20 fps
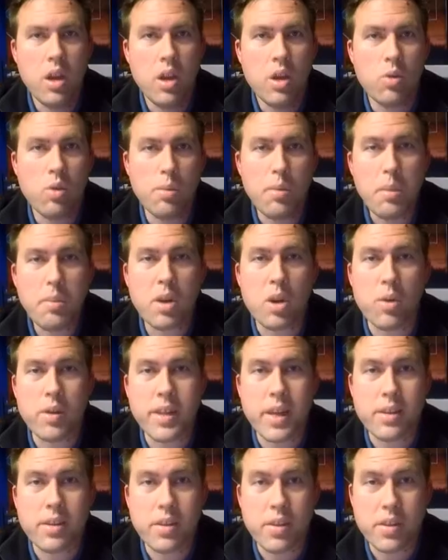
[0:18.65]
Remember going
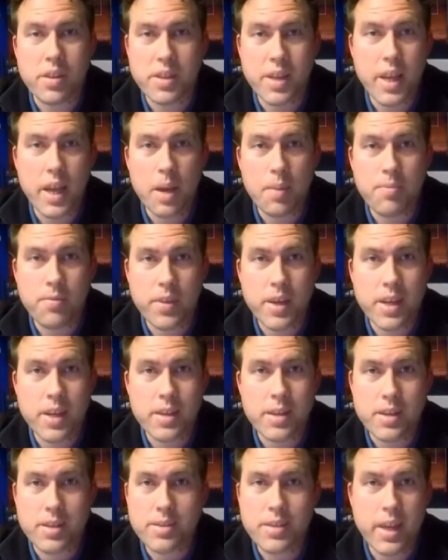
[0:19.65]
down to the DMV
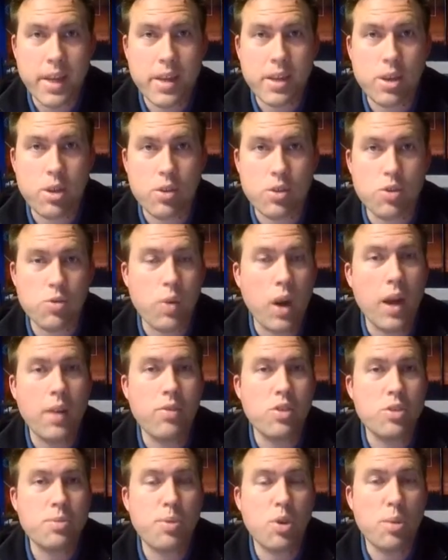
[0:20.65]
to take your
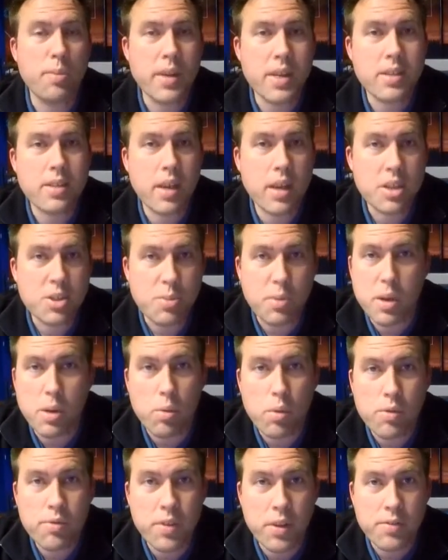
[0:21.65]
driver's permit test when you
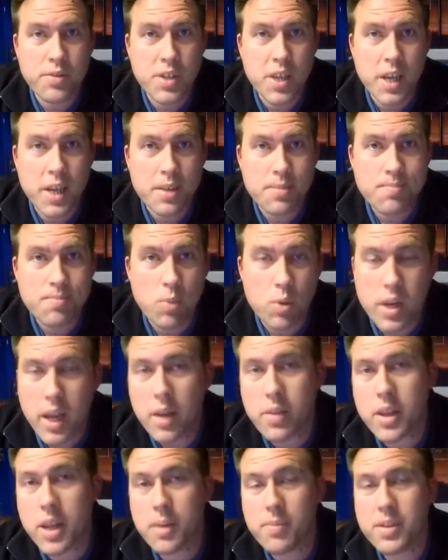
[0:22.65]
were 15? Well,
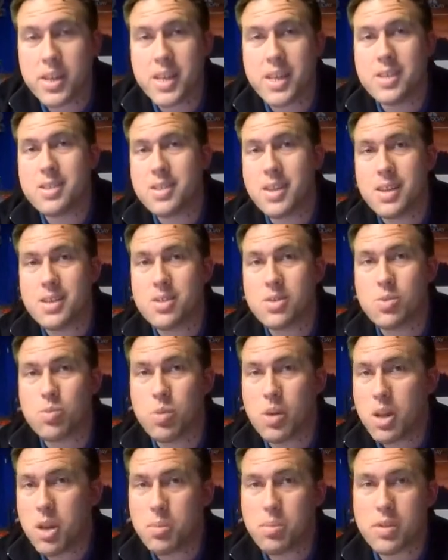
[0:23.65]
now the MVD says
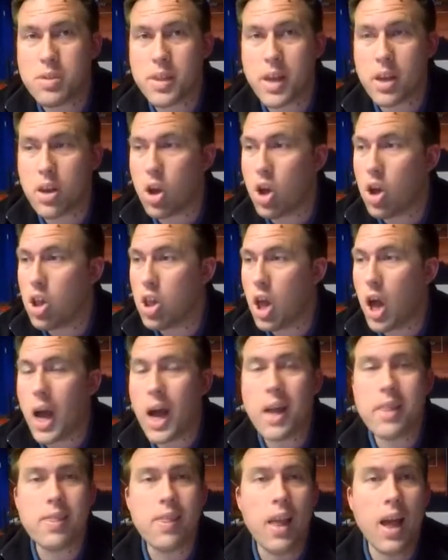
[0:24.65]
we're going to put that all
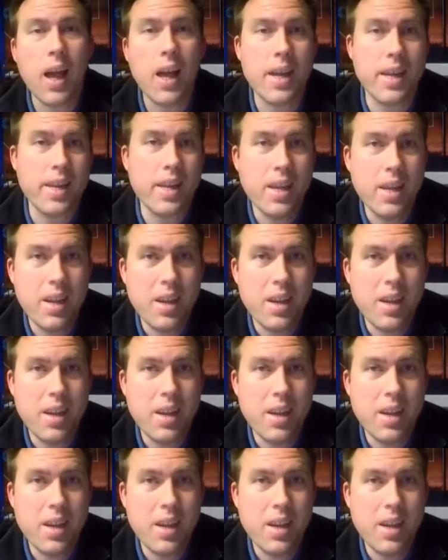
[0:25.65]
online.